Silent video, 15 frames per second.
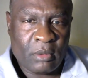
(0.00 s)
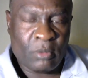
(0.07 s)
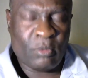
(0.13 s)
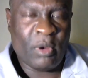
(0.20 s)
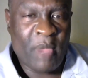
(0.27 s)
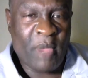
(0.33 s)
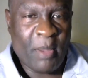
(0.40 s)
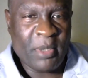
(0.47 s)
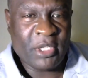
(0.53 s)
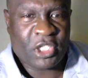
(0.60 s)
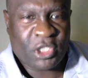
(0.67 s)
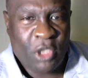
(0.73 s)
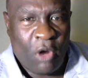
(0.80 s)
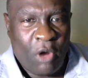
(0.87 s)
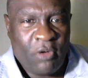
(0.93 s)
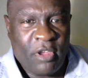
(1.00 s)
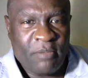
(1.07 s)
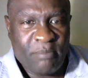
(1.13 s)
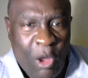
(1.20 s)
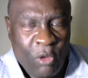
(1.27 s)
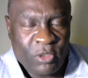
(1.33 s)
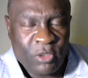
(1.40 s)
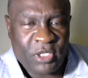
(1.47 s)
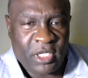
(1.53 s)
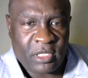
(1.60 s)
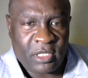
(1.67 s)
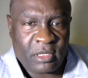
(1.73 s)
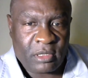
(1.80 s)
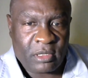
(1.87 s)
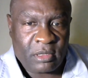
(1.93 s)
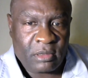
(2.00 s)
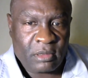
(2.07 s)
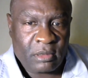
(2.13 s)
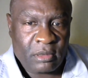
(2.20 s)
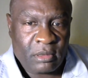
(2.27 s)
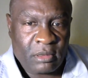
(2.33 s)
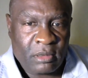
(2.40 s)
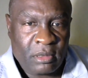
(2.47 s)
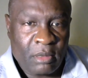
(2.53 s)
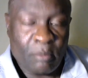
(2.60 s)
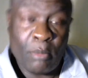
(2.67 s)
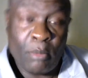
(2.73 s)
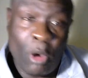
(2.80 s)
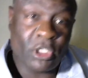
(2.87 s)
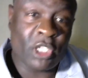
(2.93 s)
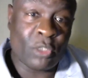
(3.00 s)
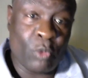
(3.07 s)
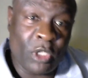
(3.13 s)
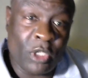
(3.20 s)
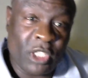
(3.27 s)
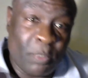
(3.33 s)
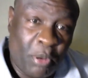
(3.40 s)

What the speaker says: Remember the story of Moses. Moses was a